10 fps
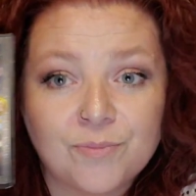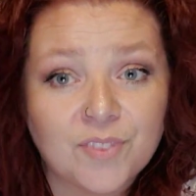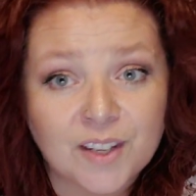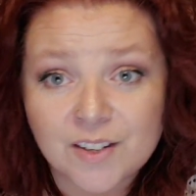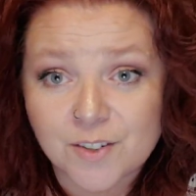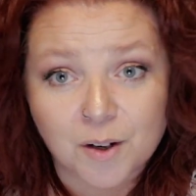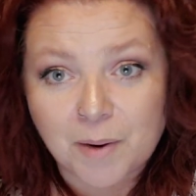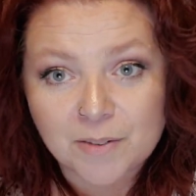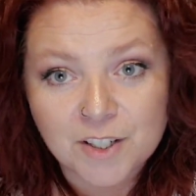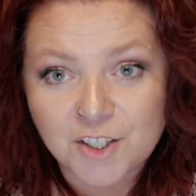things are
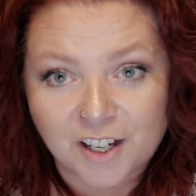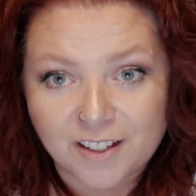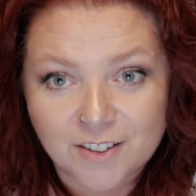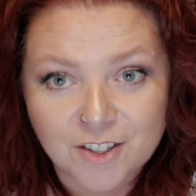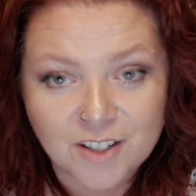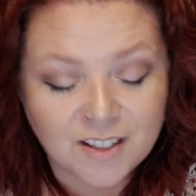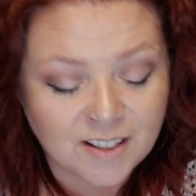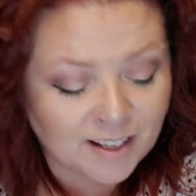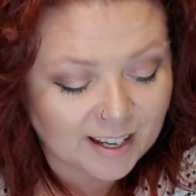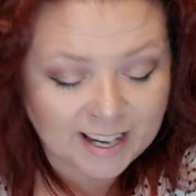about to change.
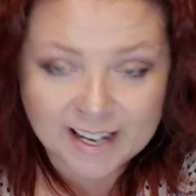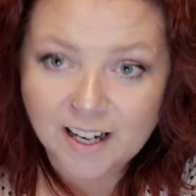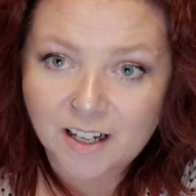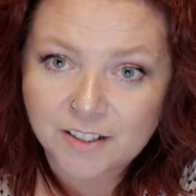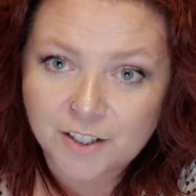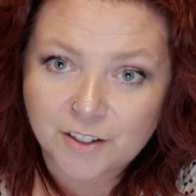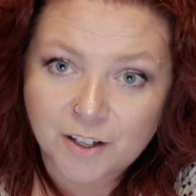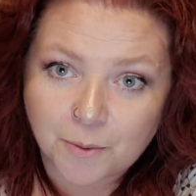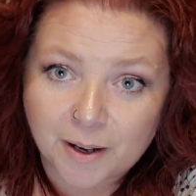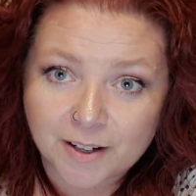Hang on to your
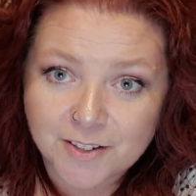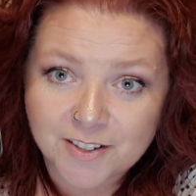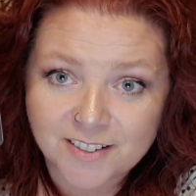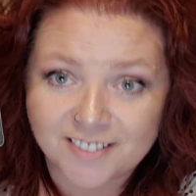underwears.